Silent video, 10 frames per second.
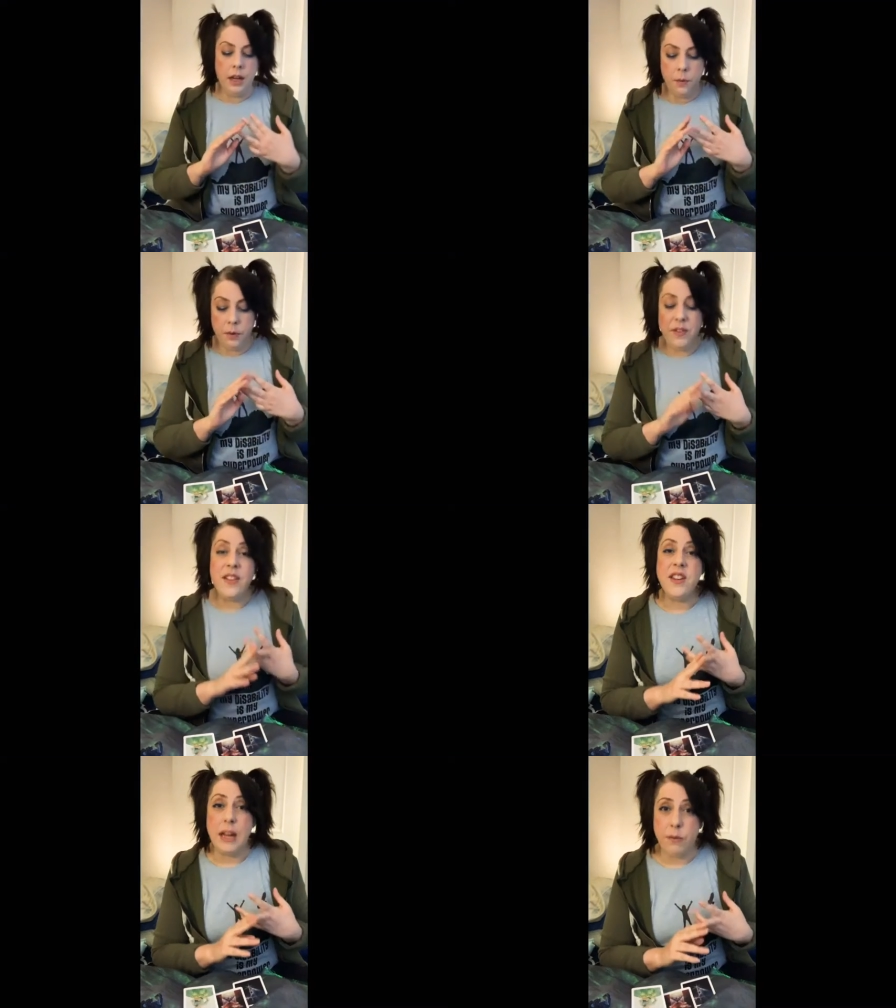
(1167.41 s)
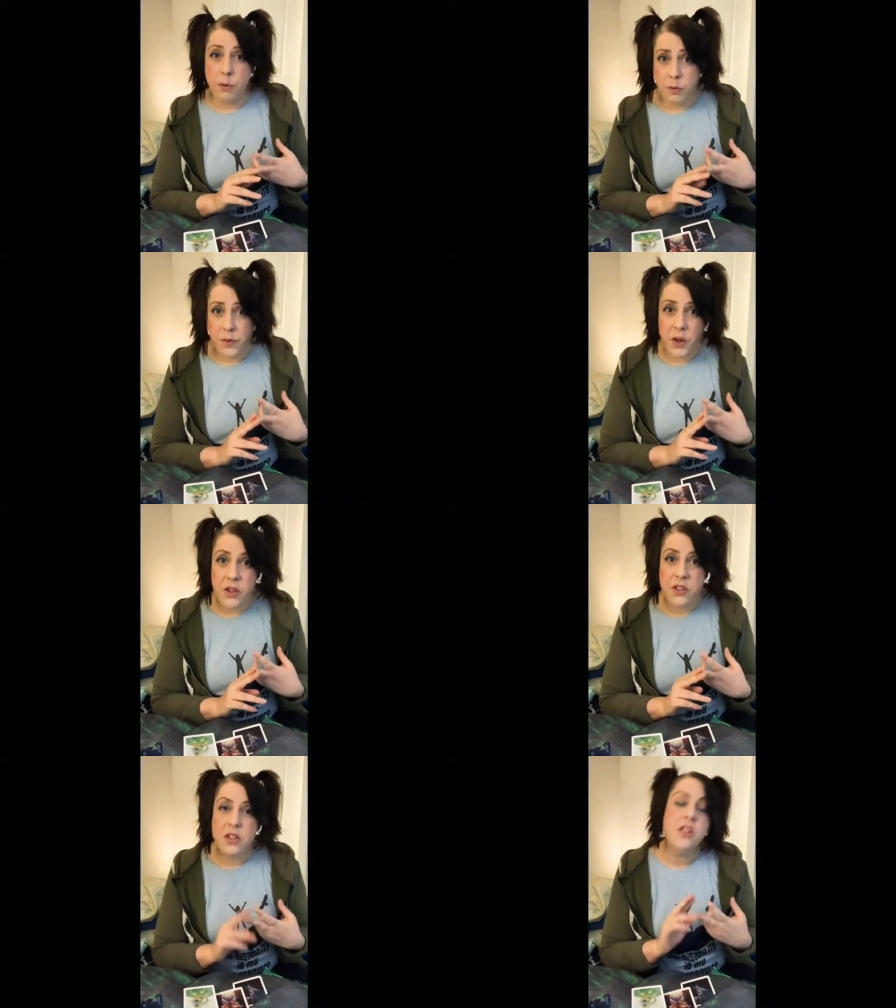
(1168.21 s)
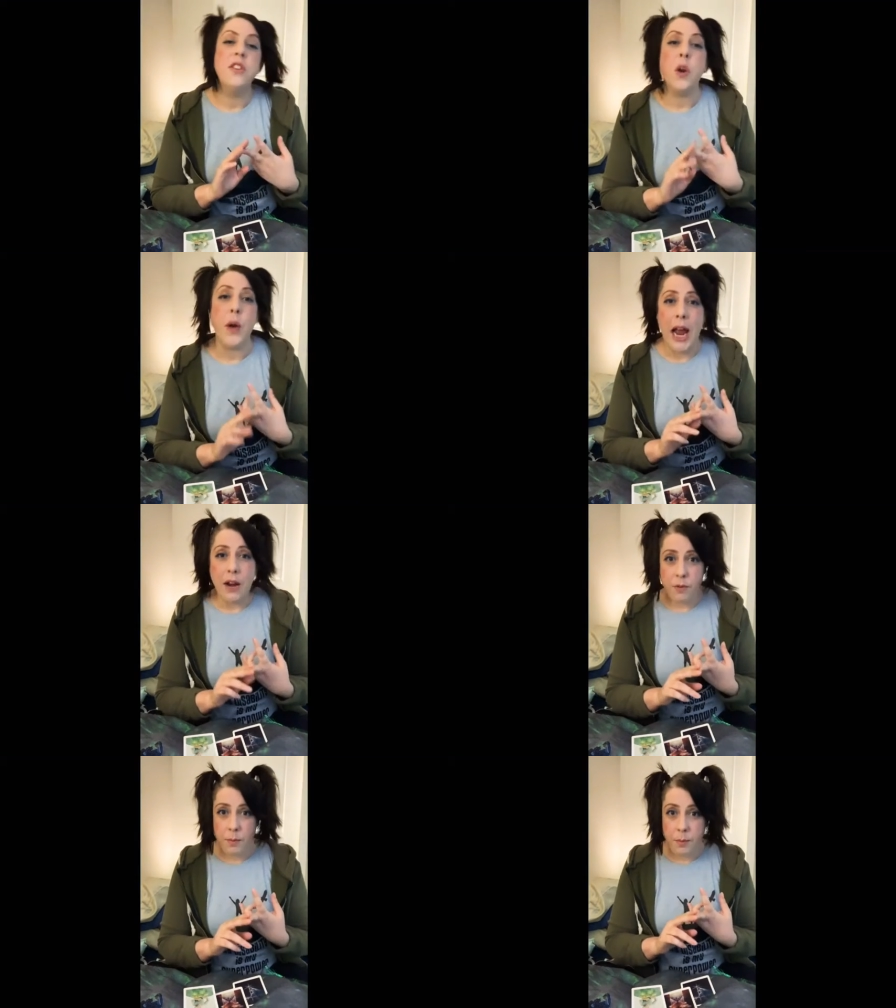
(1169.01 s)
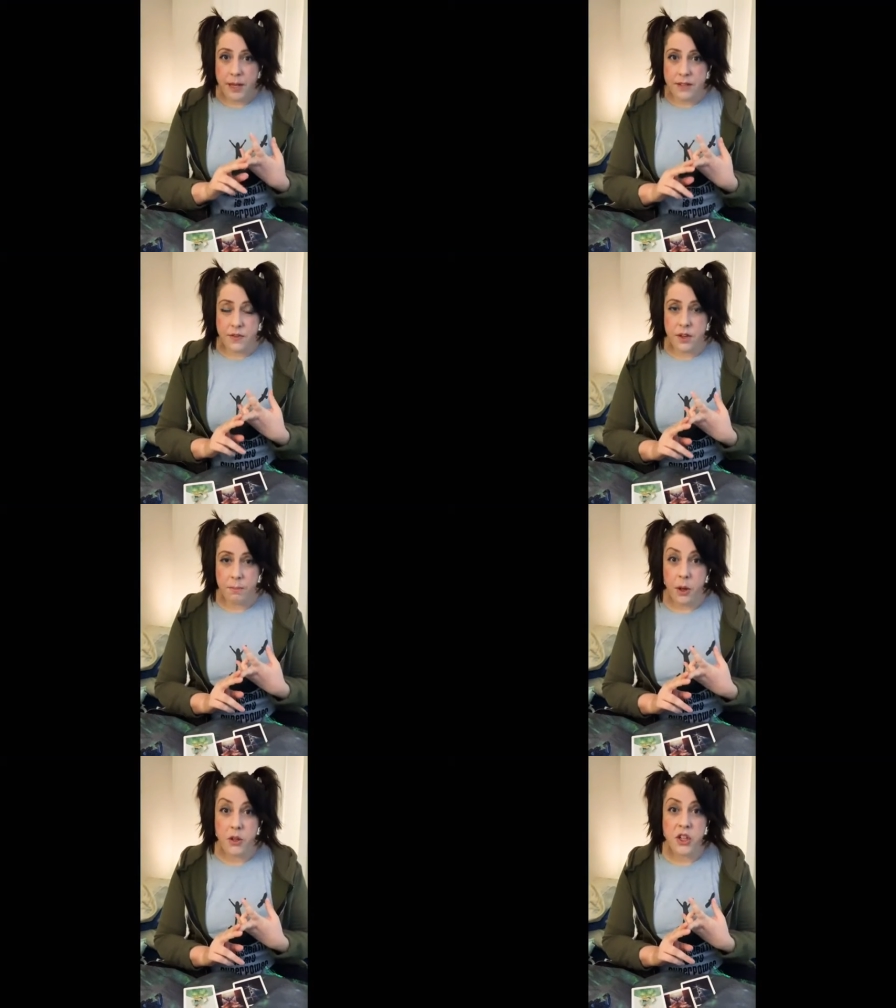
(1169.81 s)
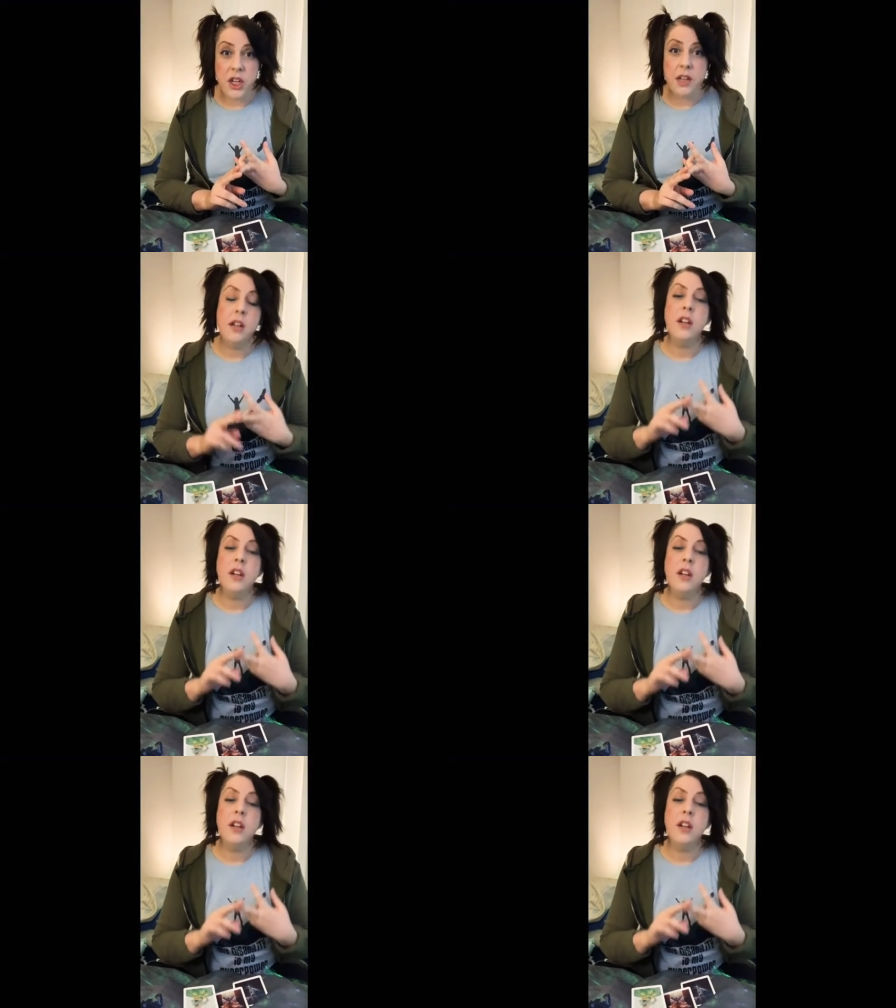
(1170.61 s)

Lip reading: We've got the devil reversed. Don't act from a place of compulsion.